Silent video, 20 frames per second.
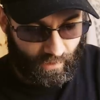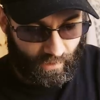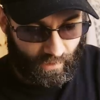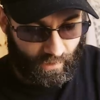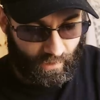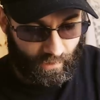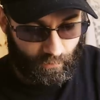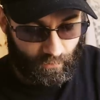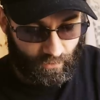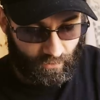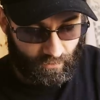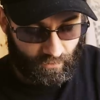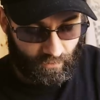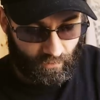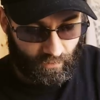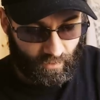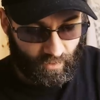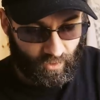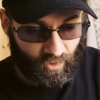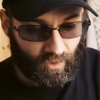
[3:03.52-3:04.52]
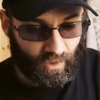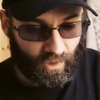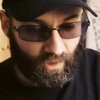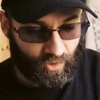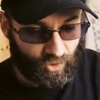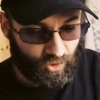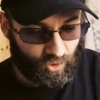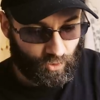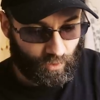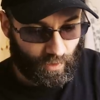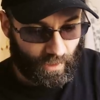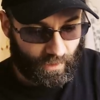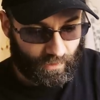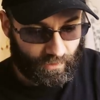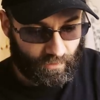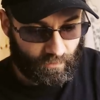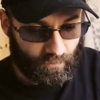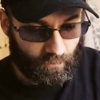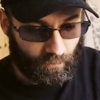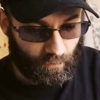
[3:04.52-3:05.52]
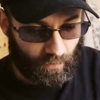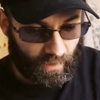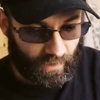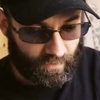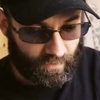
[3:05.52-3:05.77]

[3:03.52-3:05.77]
And I'm just going to extract some